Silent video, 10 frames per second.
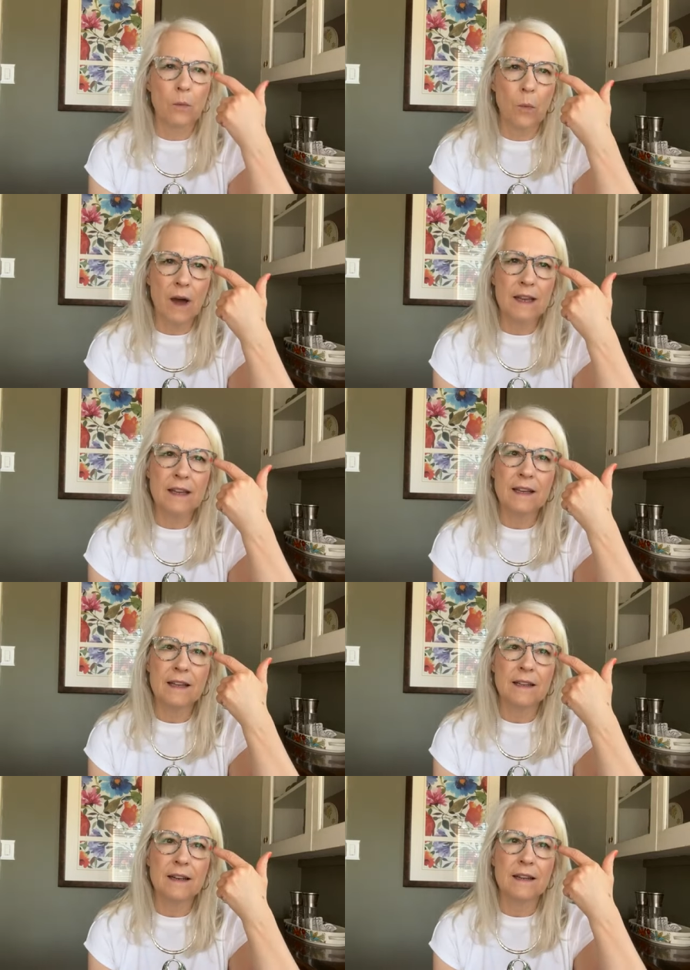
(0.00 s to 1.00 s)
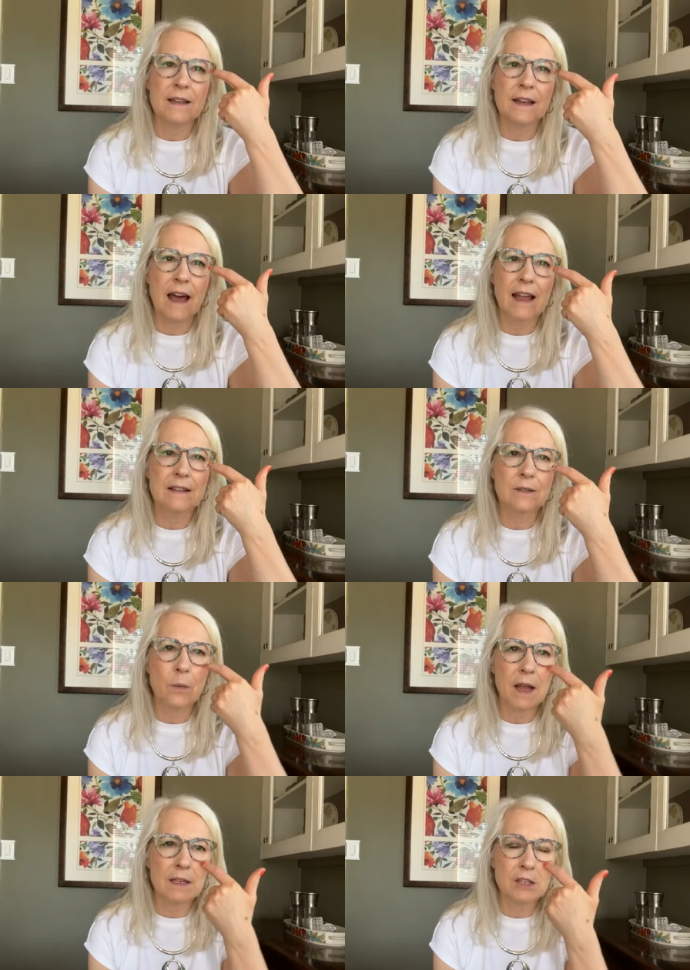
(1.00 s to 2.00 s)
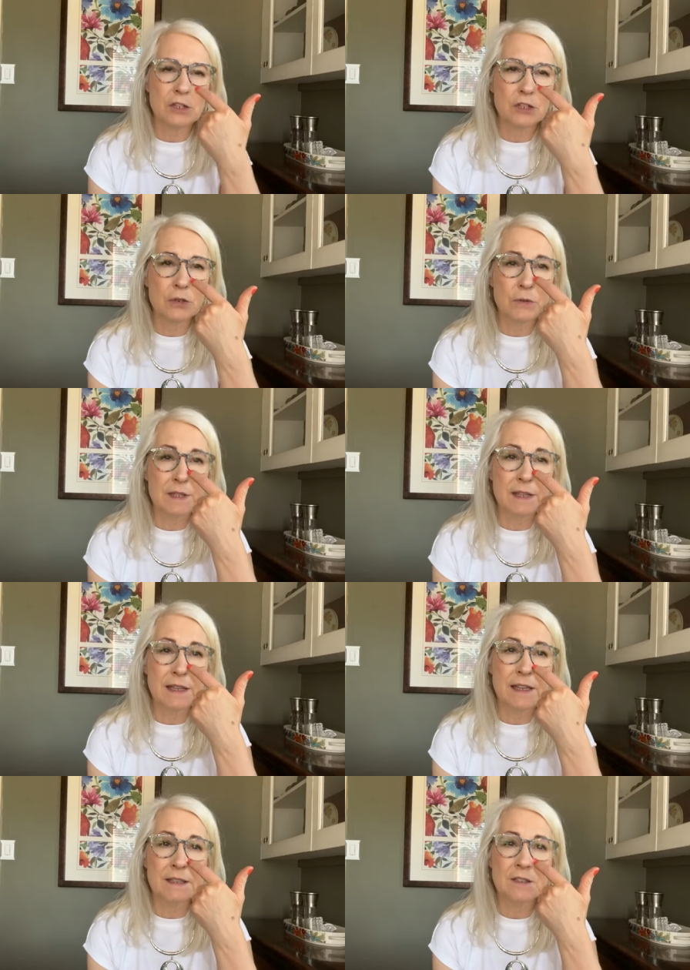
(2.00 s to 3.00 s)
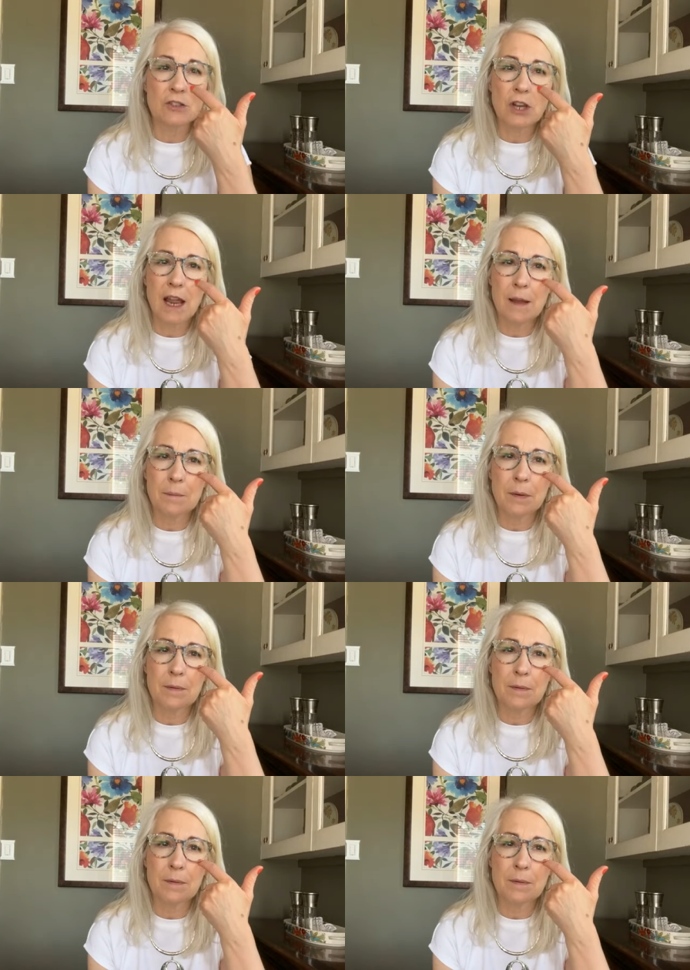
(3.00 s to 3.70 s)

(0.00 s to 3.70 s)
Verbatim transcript: one nice way to choose this shape